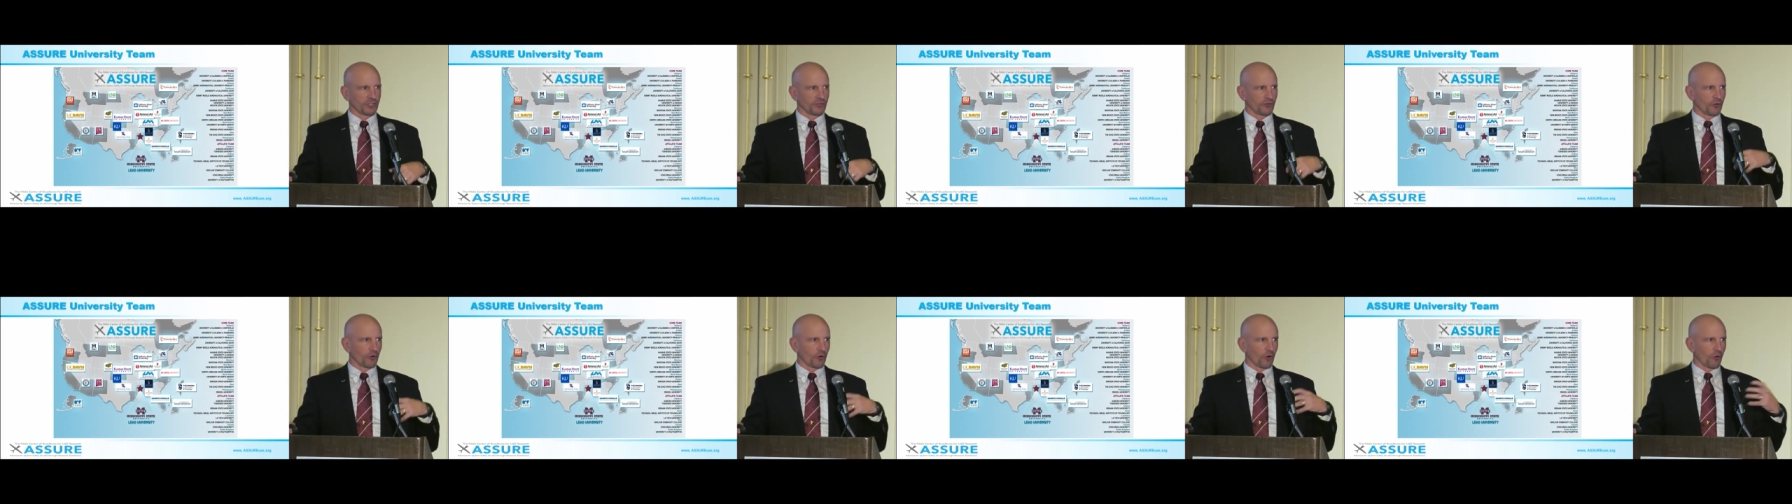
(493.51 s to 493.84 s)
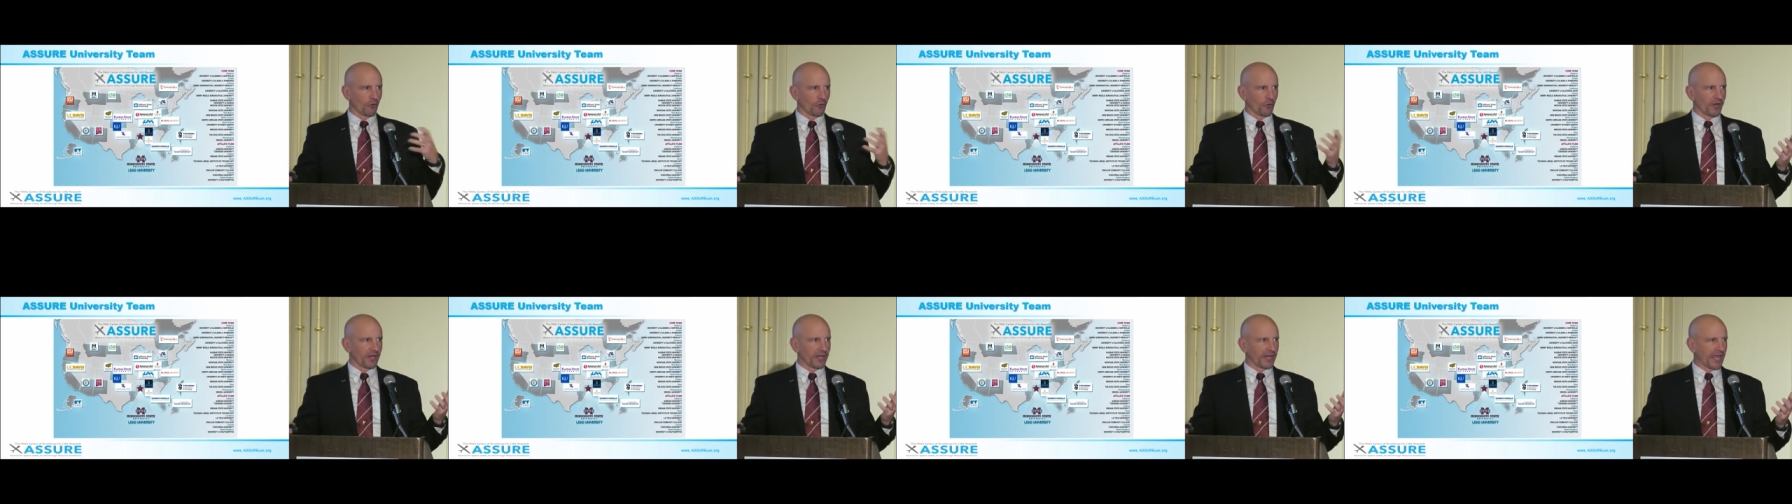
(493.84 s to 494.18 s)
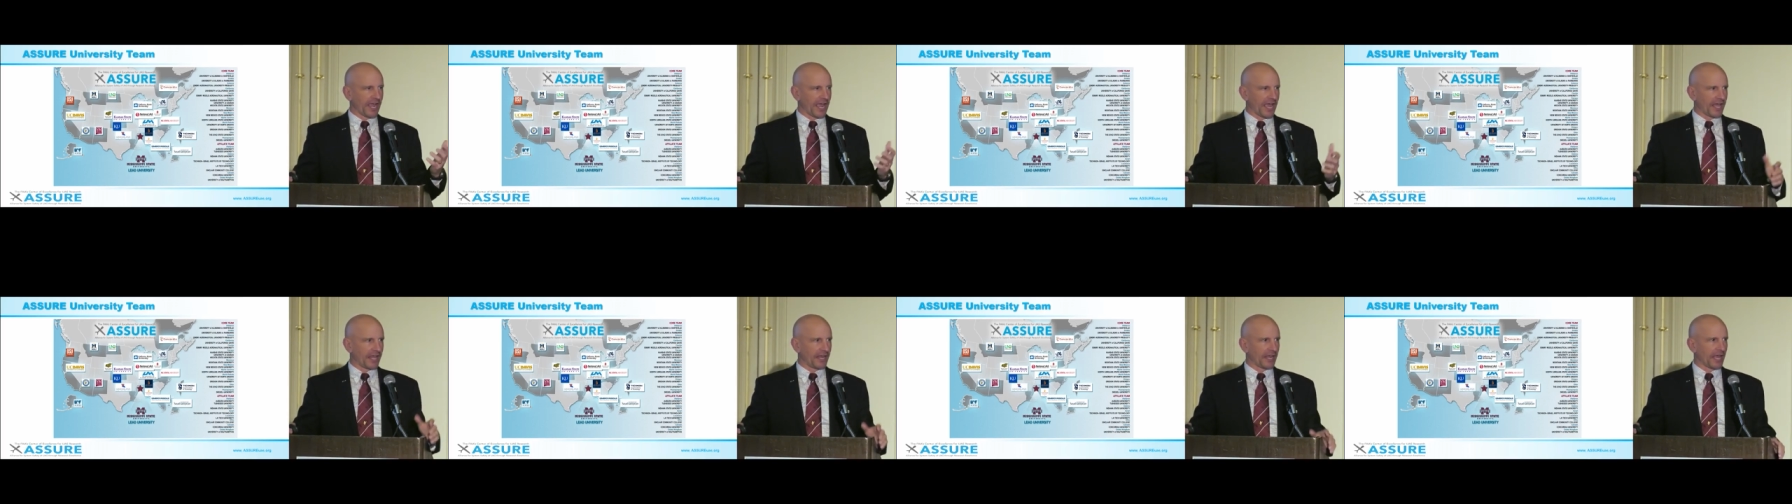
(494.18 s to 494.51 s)
either already
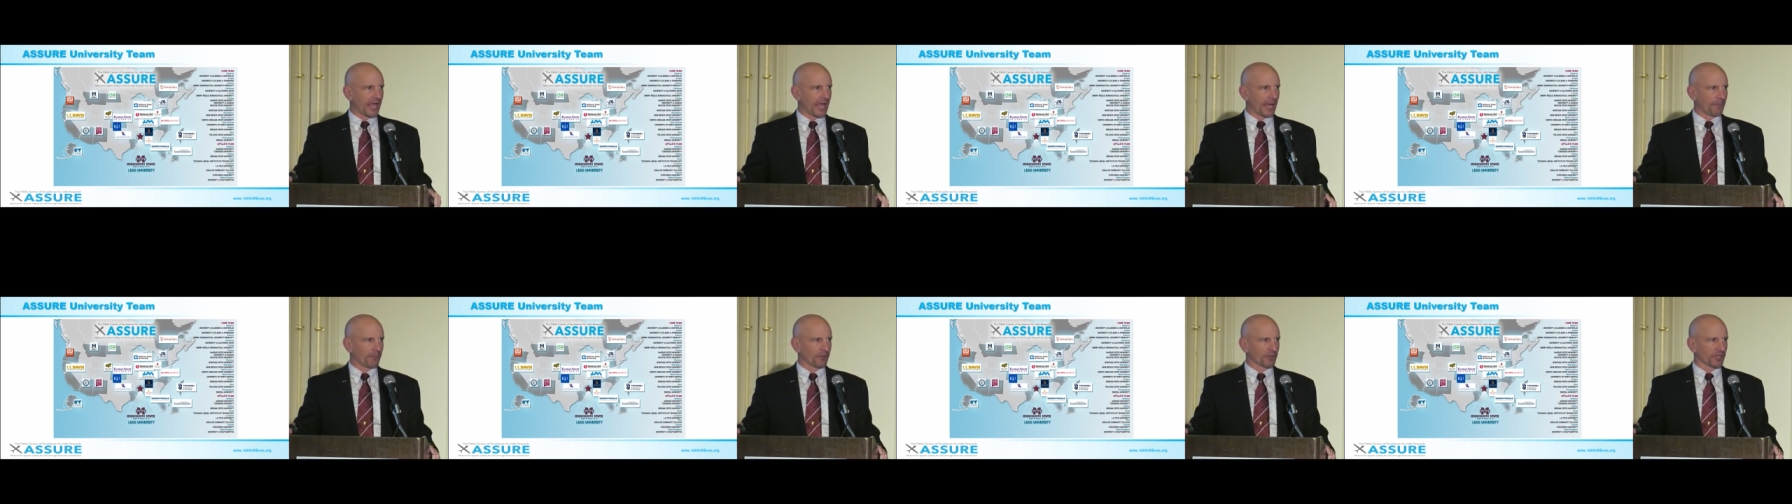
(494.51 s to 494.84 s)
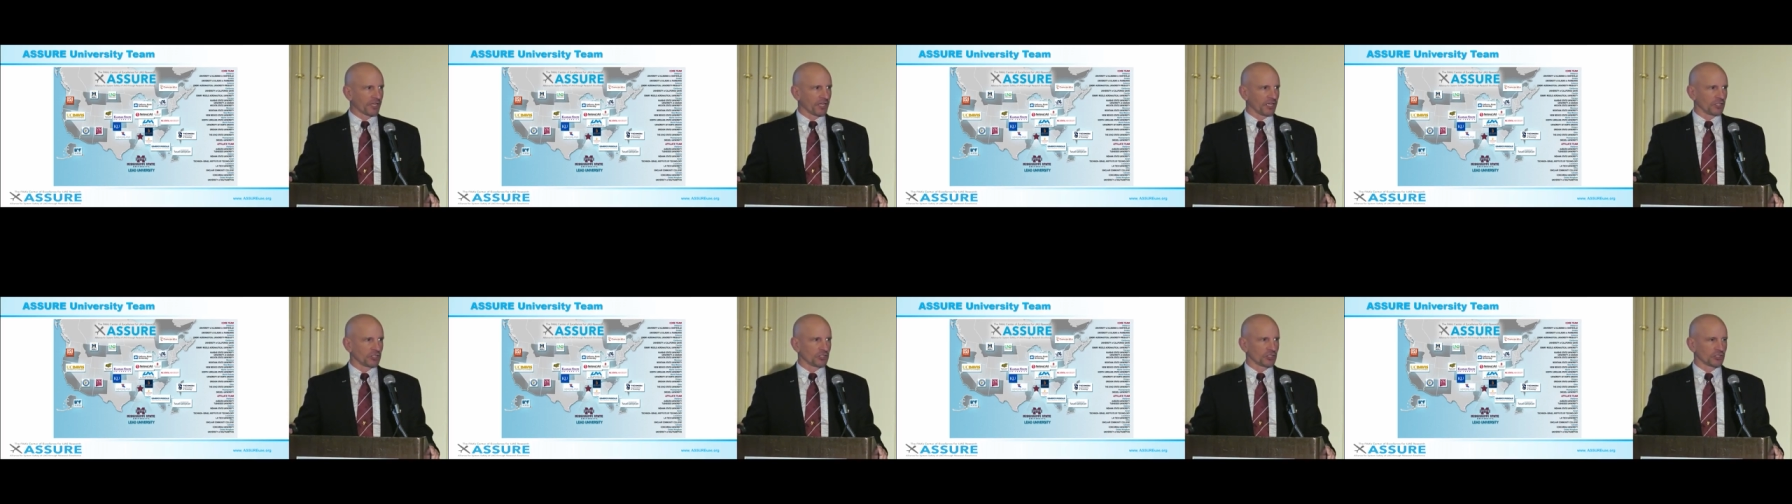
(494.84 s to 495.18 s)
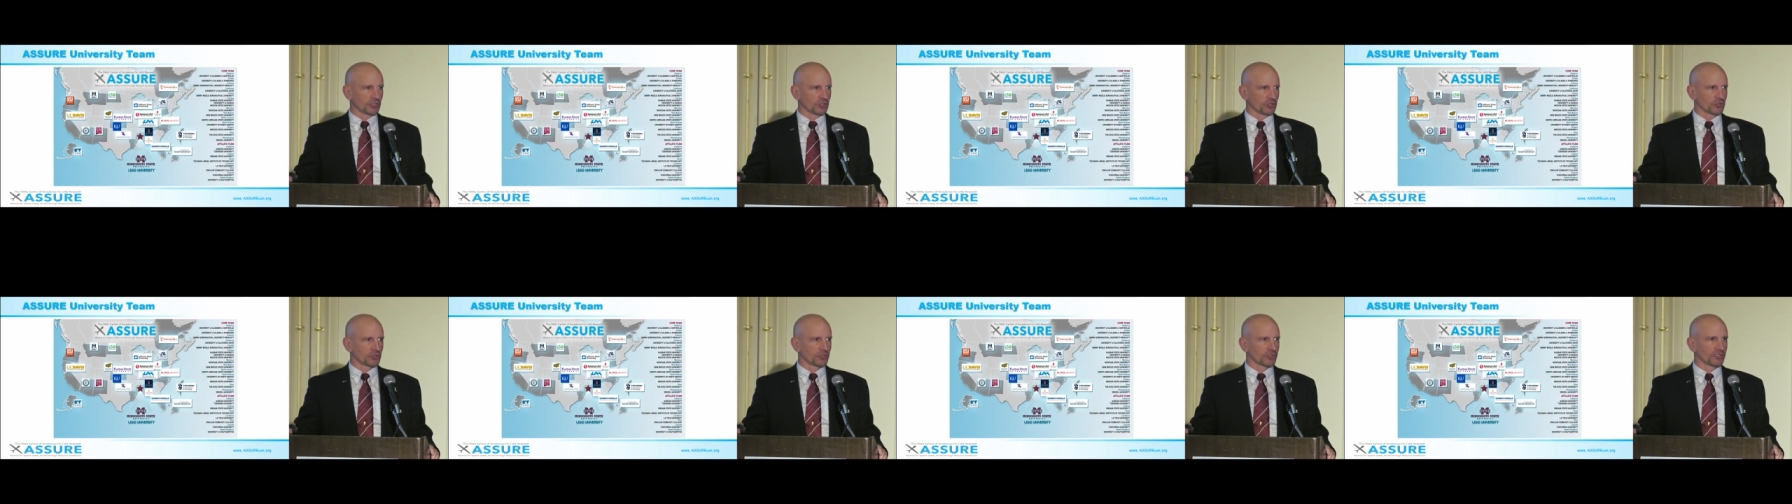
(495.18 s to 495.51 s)
had
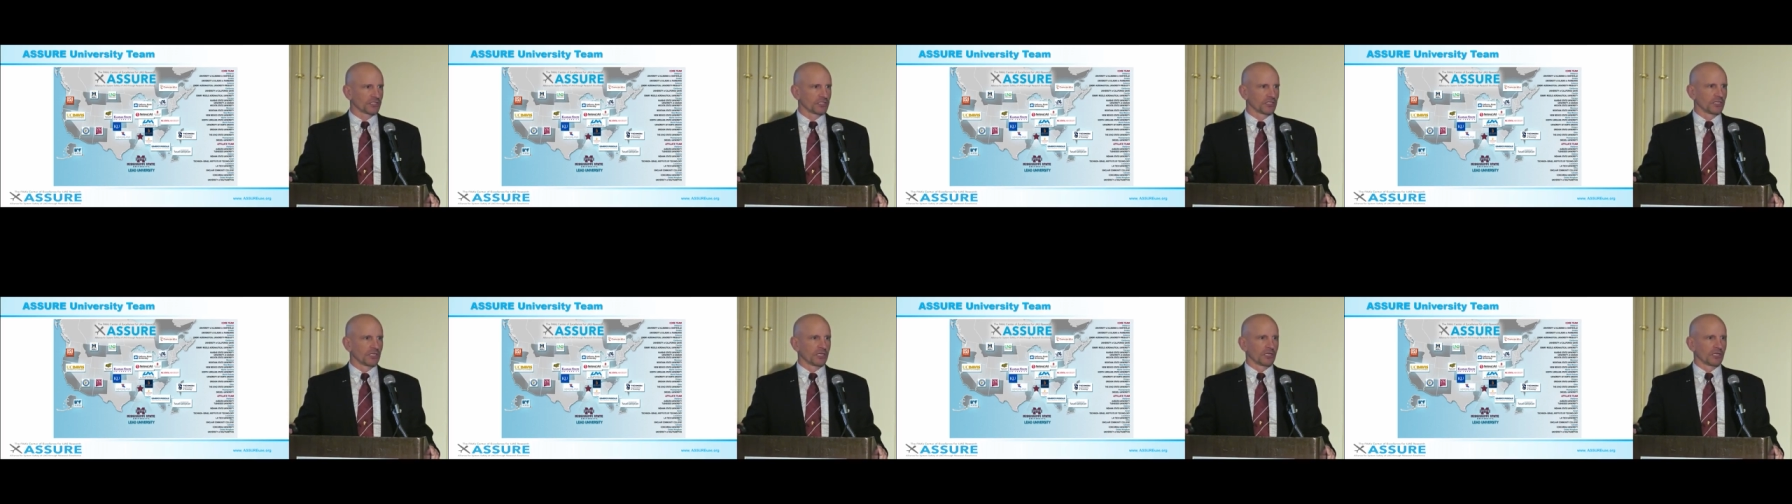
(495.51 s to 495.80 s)
applications